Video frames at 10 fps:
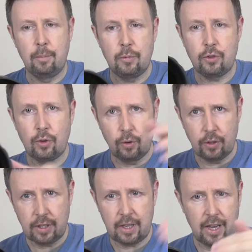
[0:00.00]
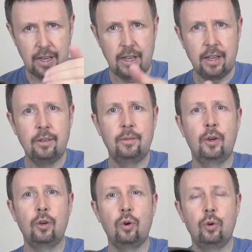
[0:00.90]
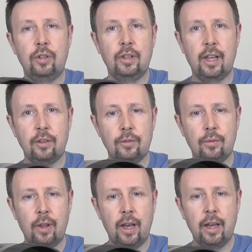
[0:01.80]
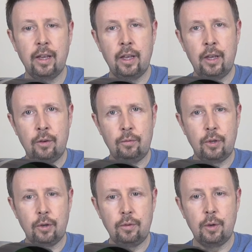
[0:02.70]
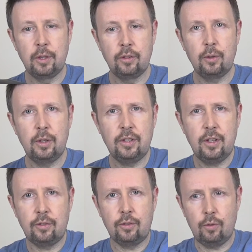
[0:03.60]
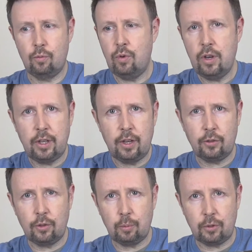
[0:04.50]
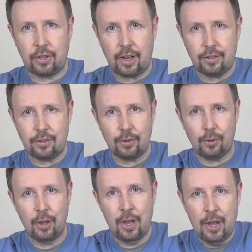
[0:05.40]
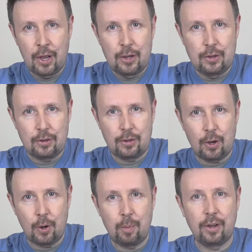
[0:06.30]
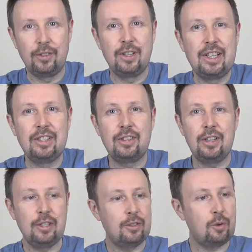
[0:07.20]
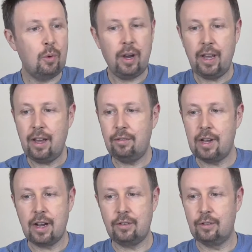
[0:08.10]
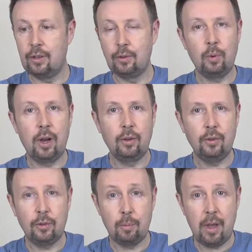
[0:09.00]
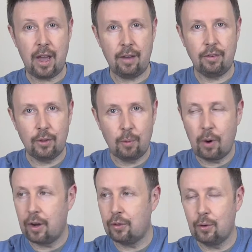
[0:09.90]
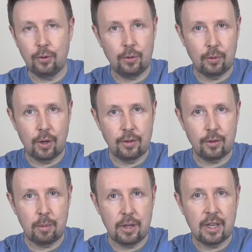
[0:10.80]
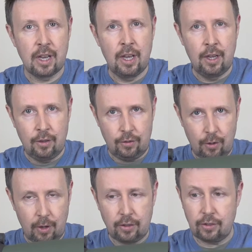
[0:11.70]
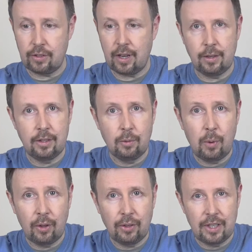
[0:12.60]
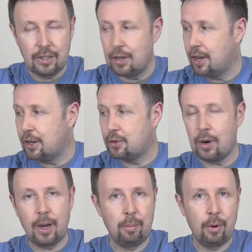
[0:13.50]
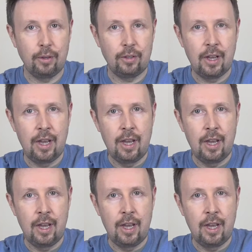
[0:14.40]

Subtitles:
sun getting in and causing lens flare for your viewing. So it is really a substantial scope, as you can see. It's quite heavy actually as well, and it's a bit heavier than what I thought it was going to be. So as I said, you will need a tripod